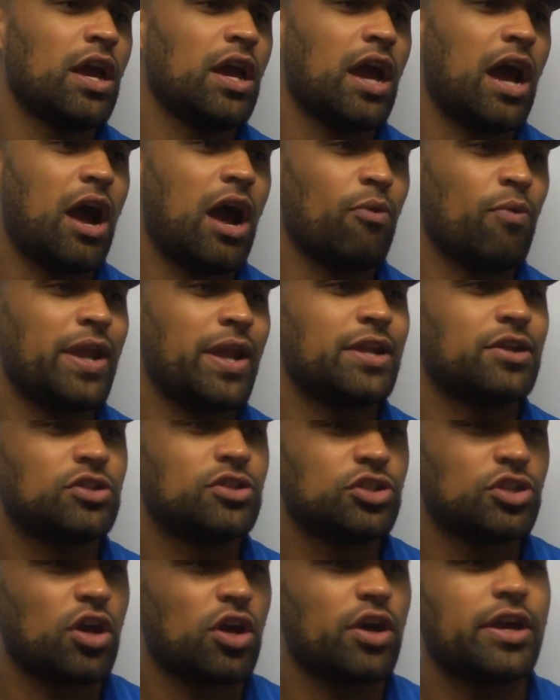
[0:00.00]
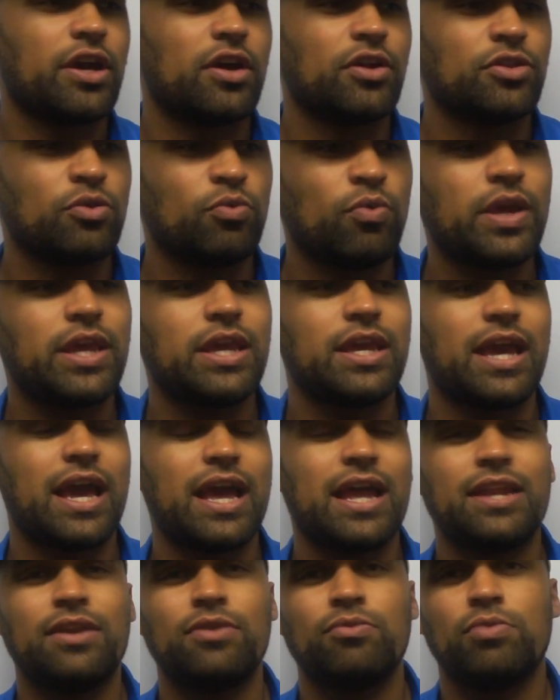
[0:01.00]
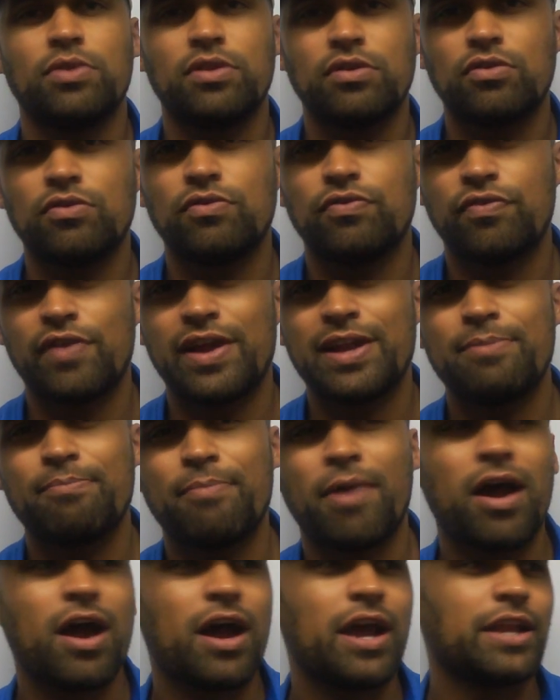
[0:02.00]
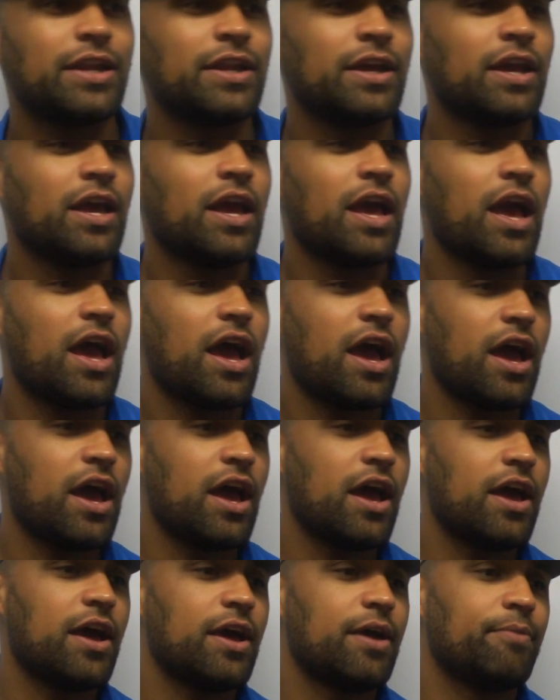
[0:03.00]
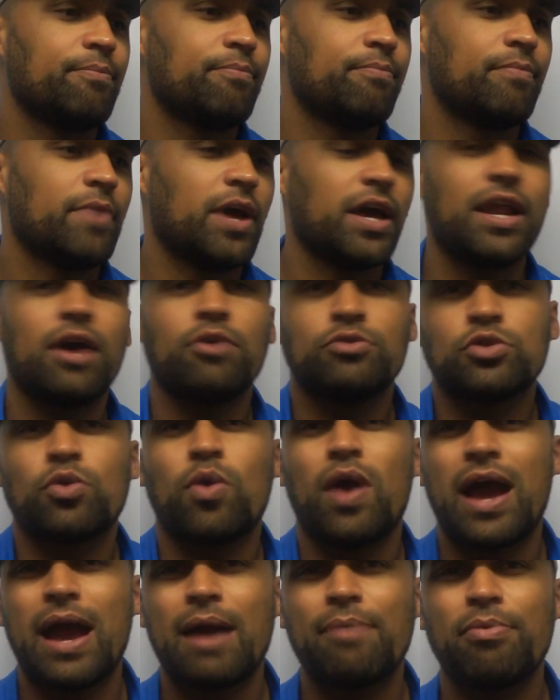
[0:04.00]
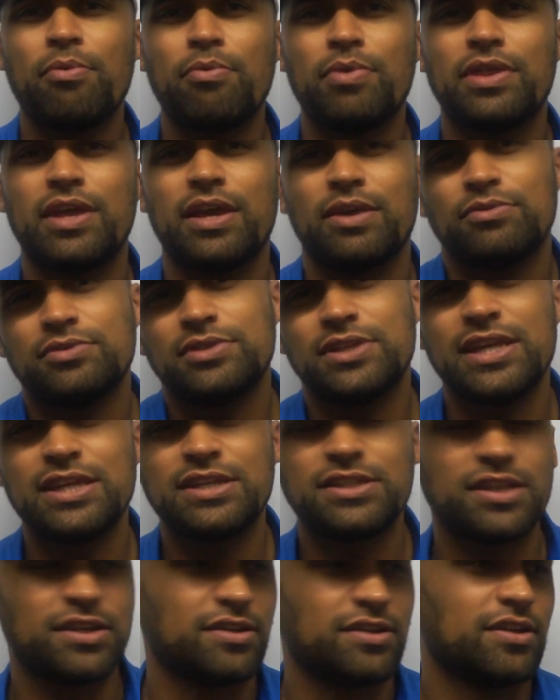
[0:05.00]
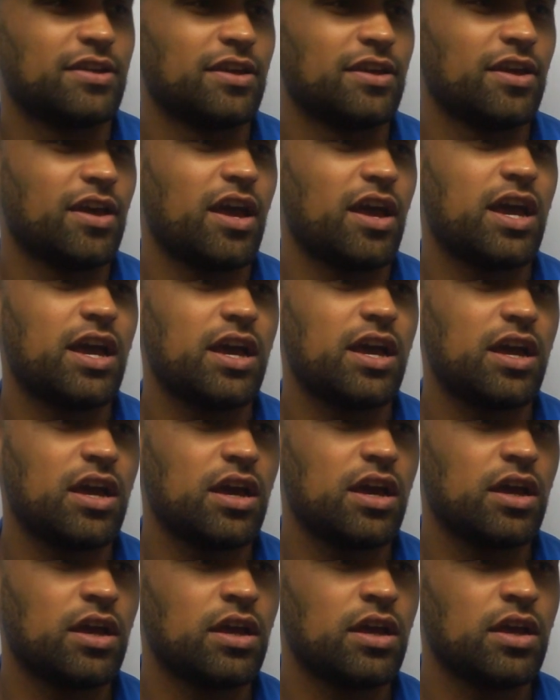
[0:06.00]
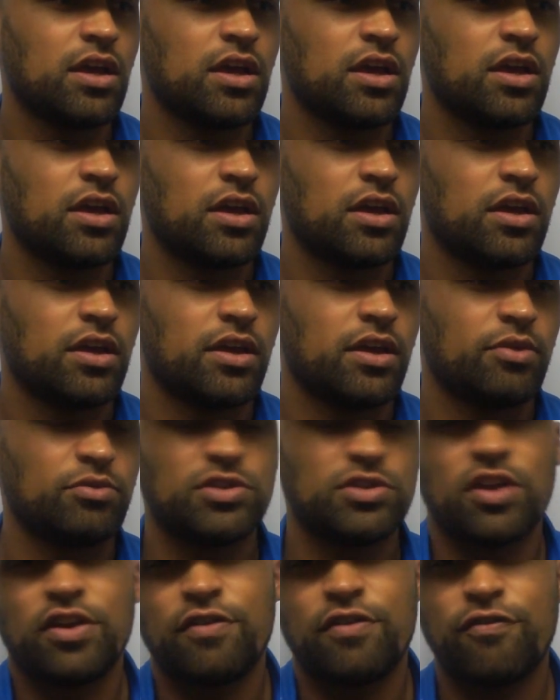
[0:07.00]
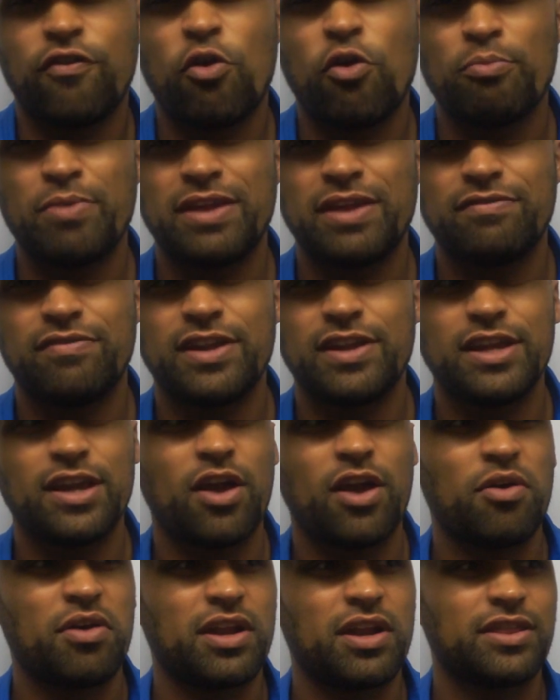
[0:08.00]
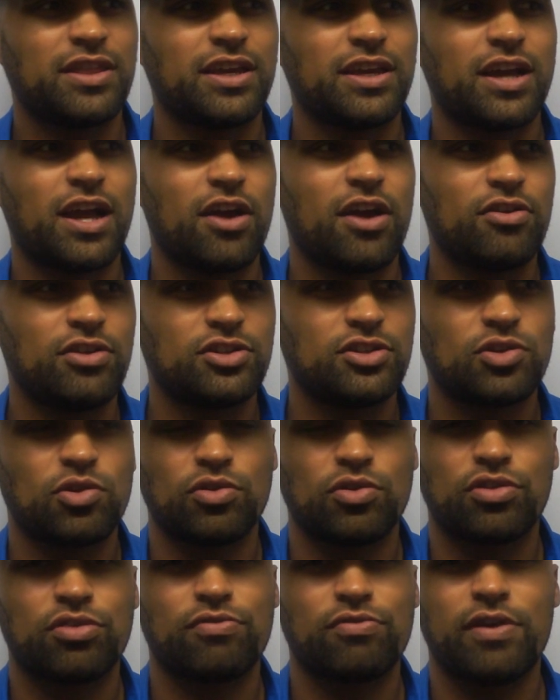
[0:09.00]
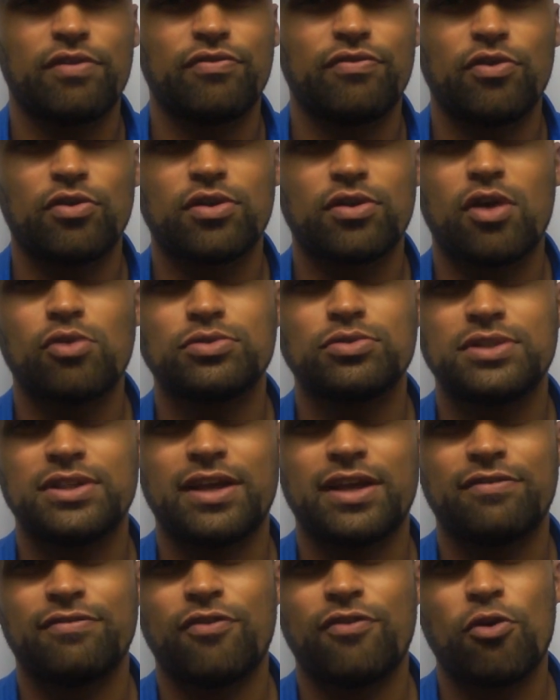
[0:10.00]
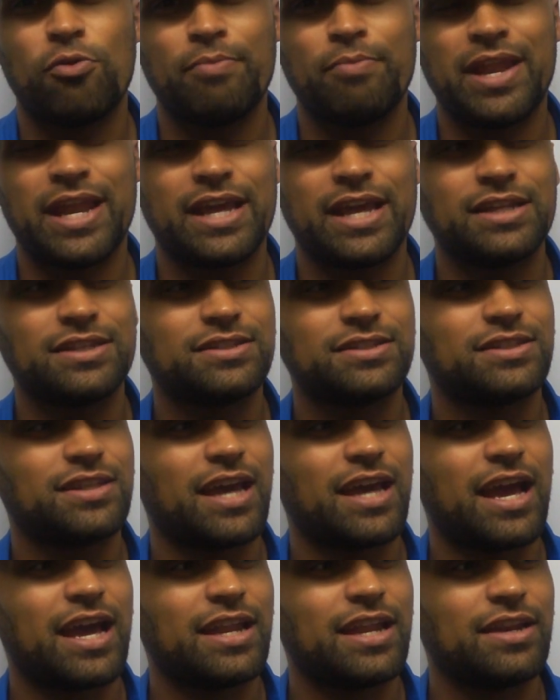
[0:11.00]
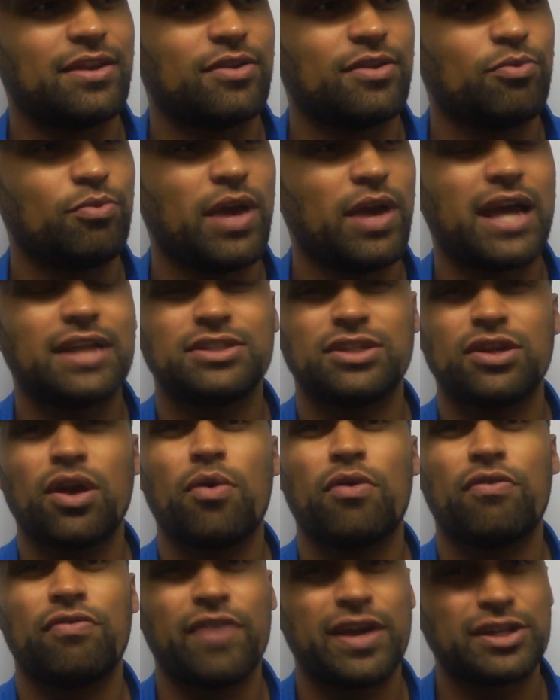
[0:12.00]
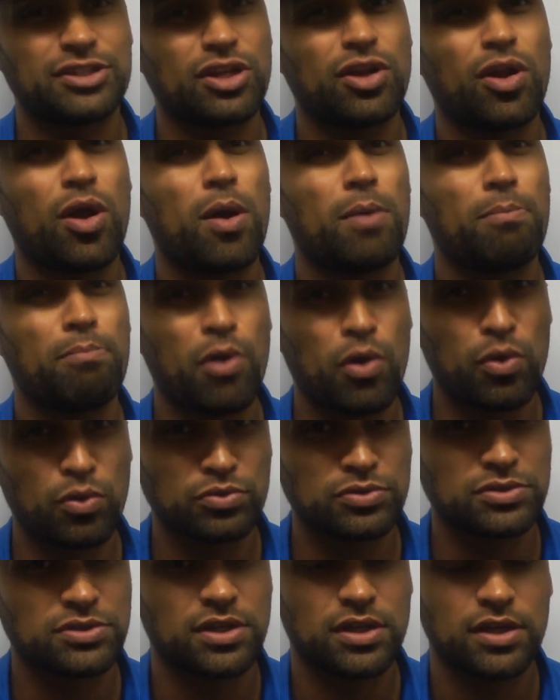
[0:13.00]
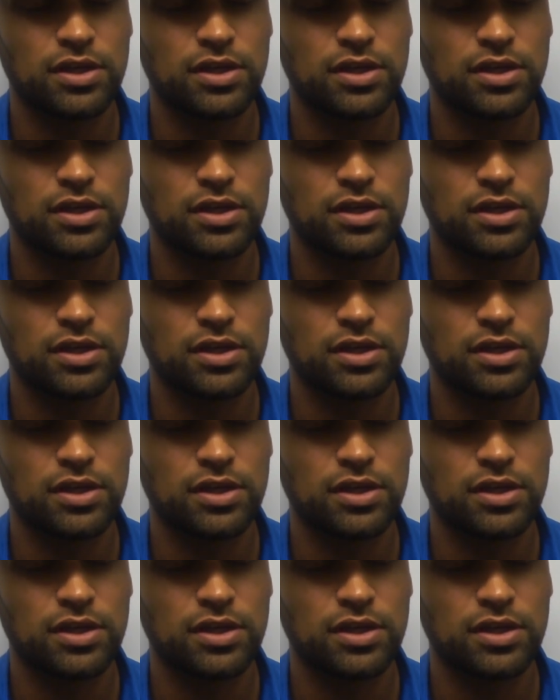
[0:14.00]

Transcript: I went and shot it on the weekend with a good friend of mine, and I was quite happy with it. It was decent. It was only a 4-minute video, and I think I only scored 3 or 4 goals in that 4 minutes, and we had to go and fetch a lot of balls